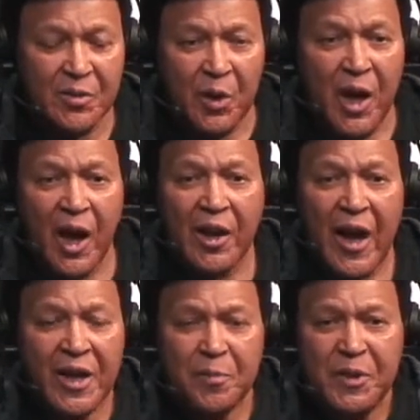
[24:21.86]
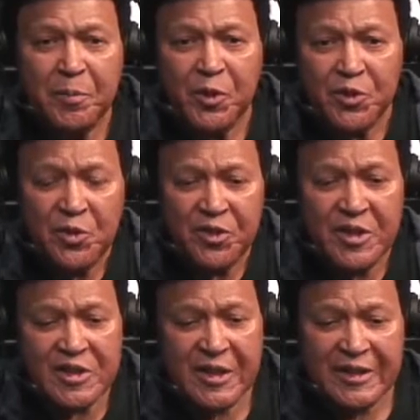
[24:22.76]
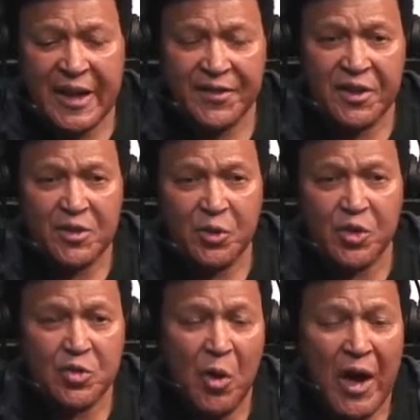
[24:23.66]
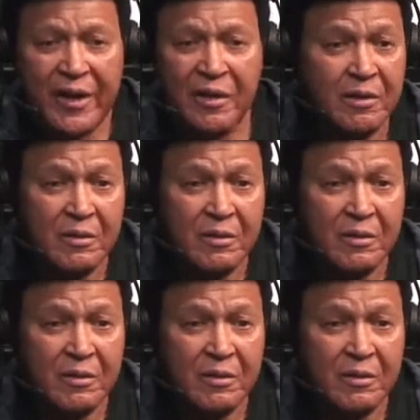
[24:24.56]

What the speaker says: So a lot of people do things like that. They're divorced. Why?